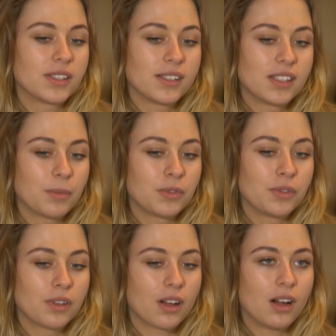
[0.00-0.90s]
I step into
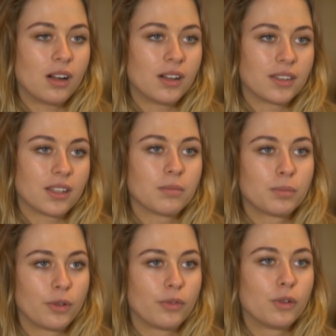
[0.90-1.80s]
the car and then
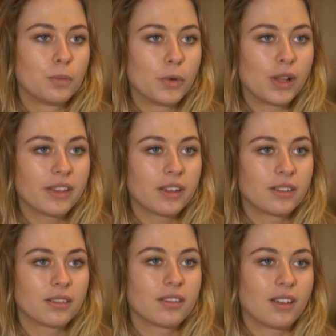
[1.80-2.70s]
perform well there,
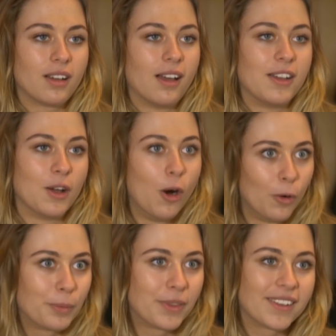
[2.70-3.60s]
I
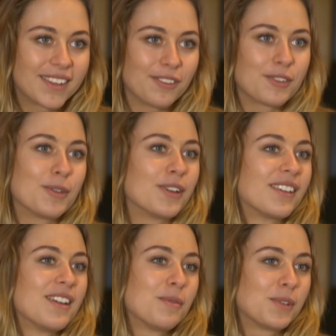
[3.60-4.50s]
hope that everyone
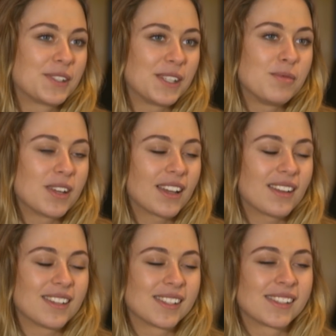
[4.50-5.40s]
will see me
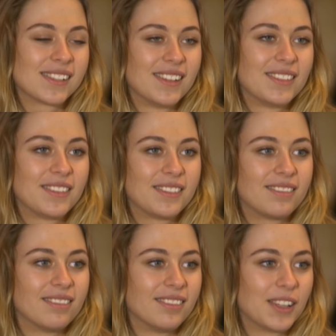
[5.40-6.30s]
again as
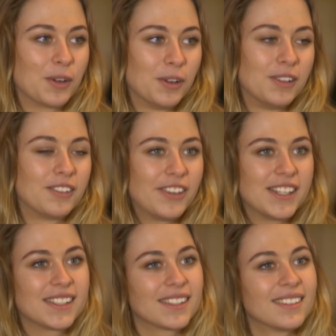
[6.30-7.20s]
the girl
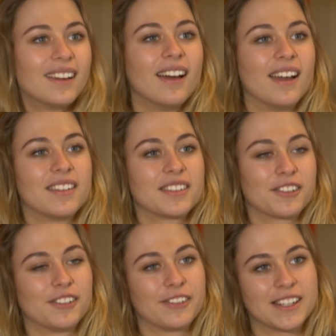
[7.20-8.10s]
racing, and the
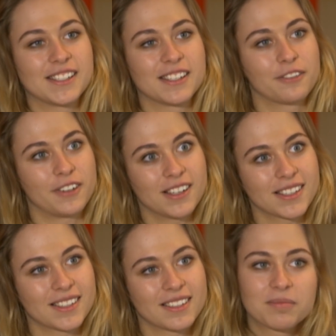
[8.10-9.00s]
girl racing
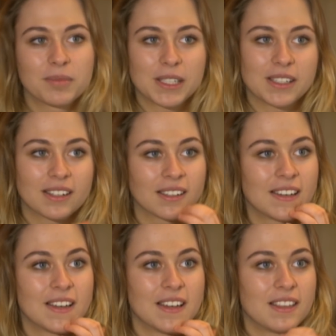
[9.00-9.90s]
fast and beating
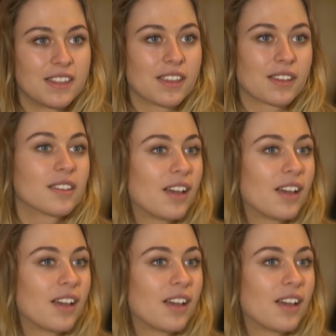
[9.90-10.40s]
the other,